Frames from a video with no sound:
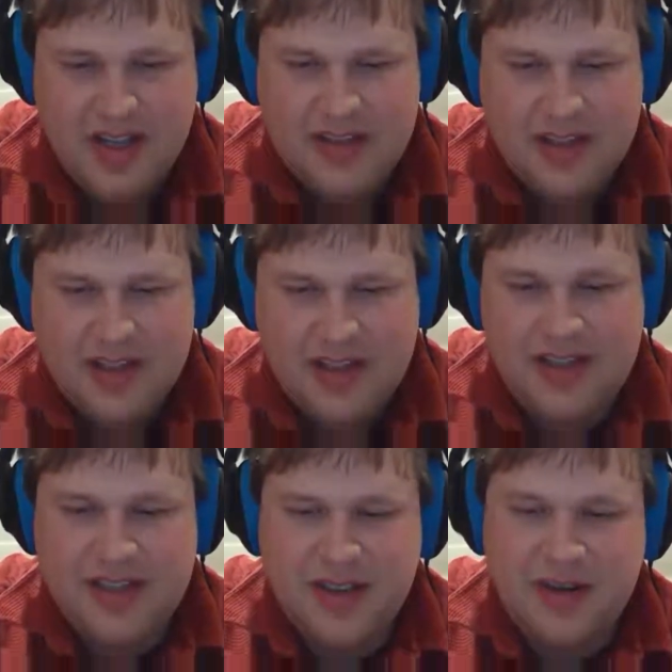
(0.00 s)
As I
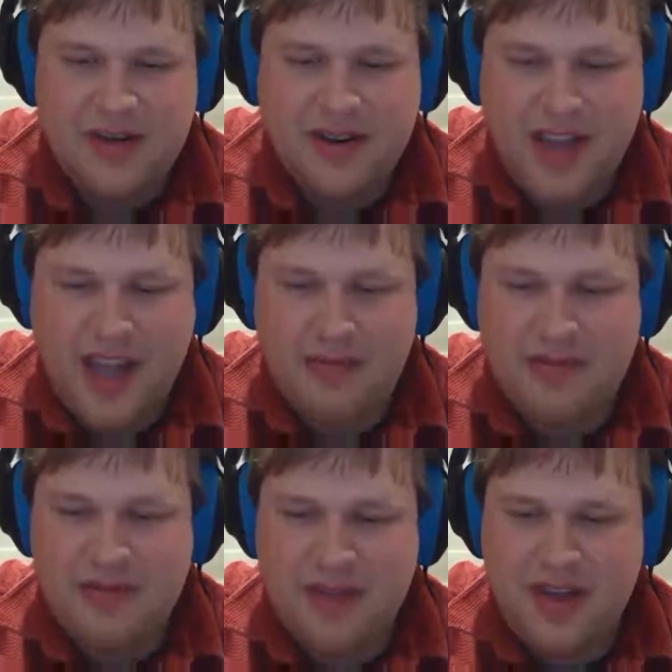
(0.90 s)
did so, there
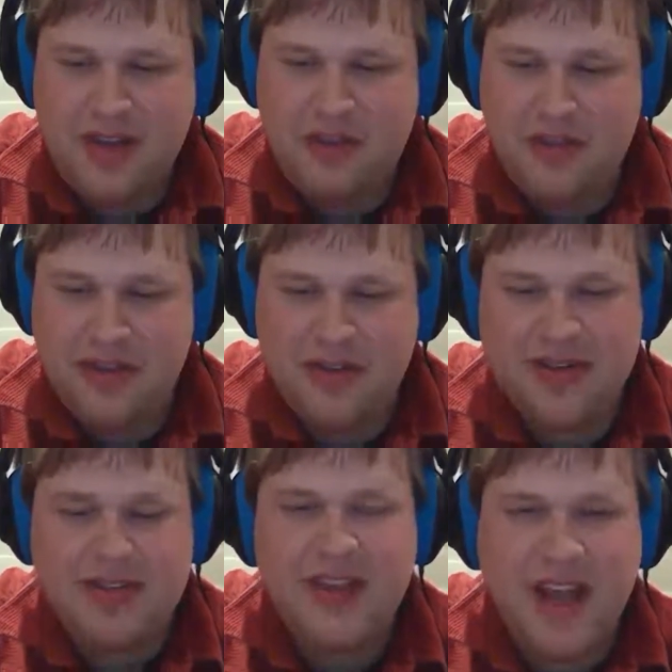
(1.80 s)
came to me the
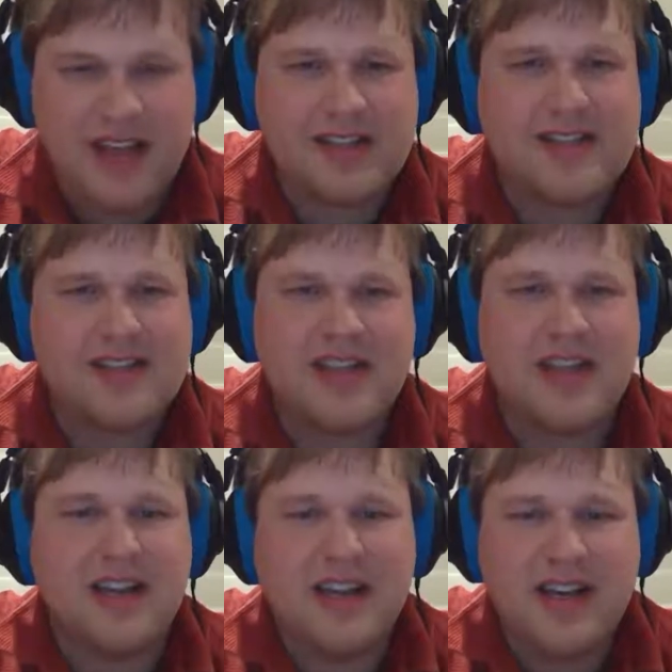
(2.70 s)
purest
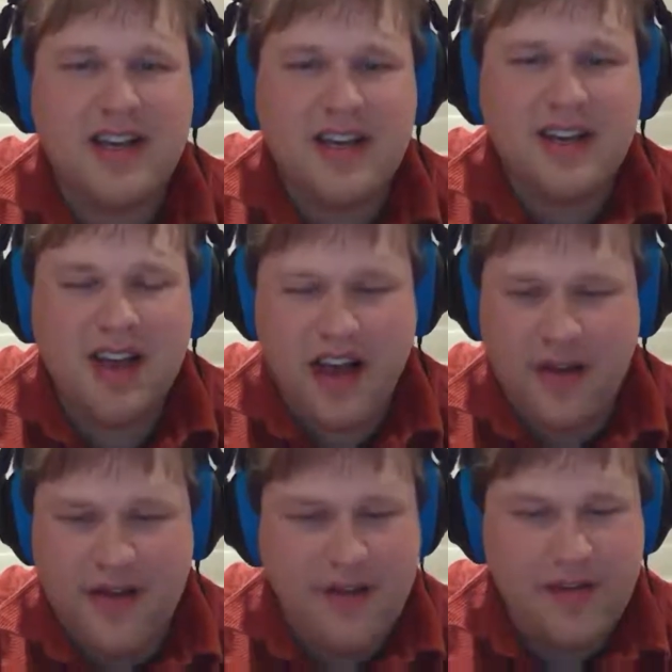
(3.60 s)
ecstasy I
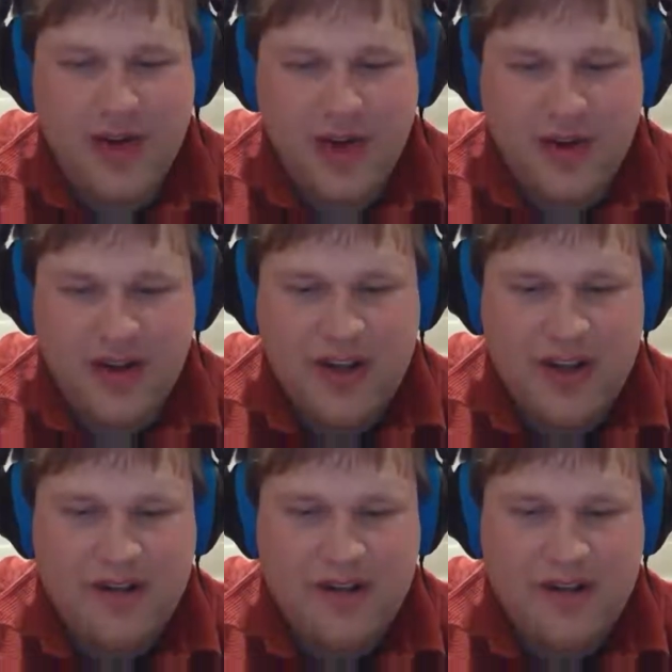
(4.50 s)
have ever known,